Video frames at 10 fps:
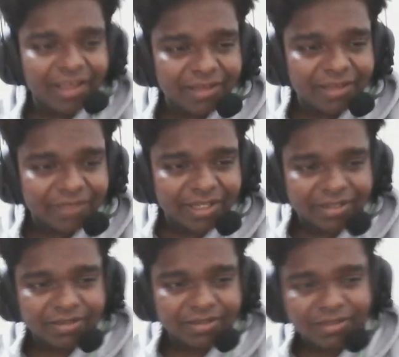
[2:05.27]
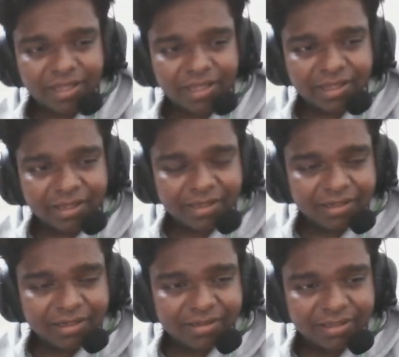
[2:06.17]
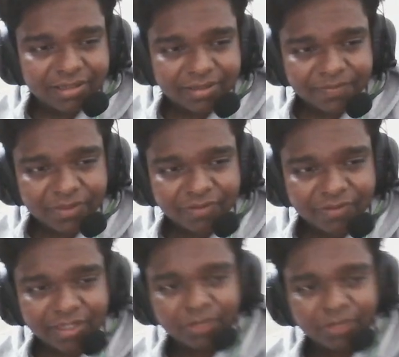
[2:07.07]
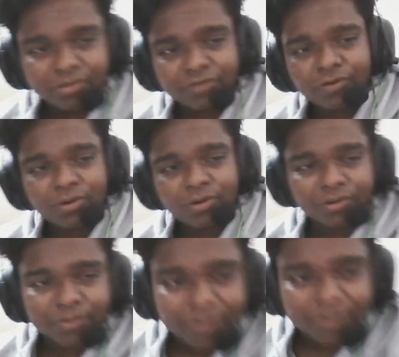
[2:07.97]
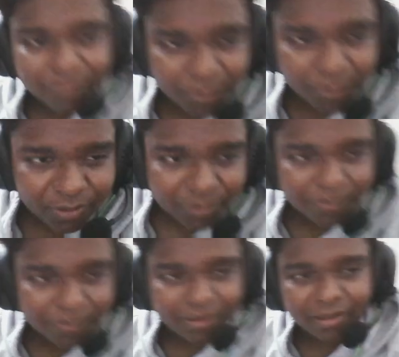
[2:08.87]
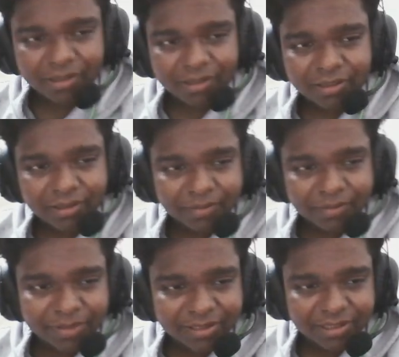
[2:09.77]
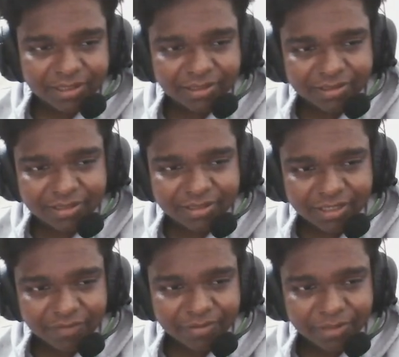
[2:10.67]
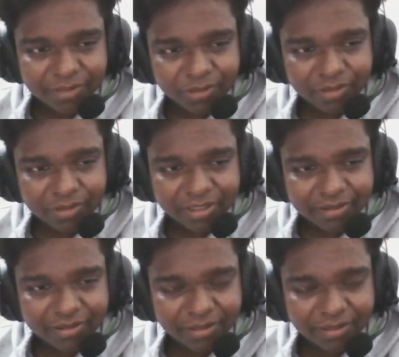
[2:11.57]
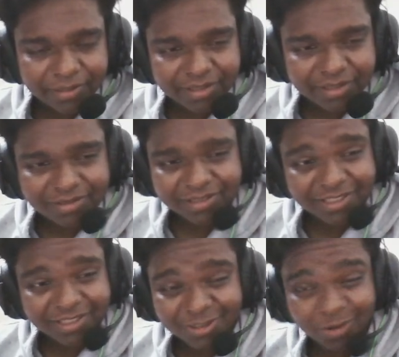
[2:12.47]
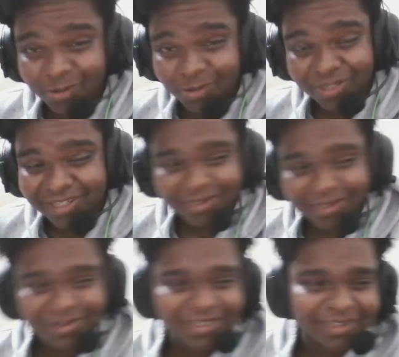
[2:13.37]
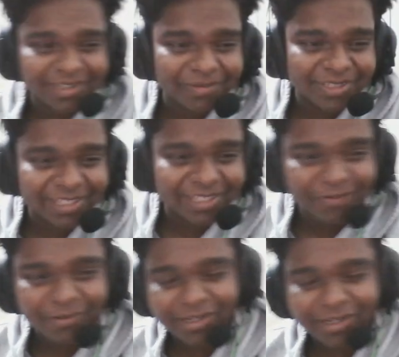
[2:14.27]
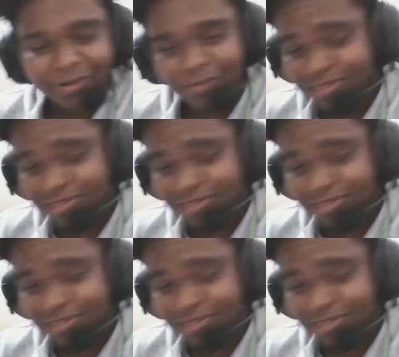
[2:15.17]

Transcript: we get it. And then we do the for loop. For loop, basically this thingy will be unique. I mean, this thing is not unique at all. It will be same for like almost every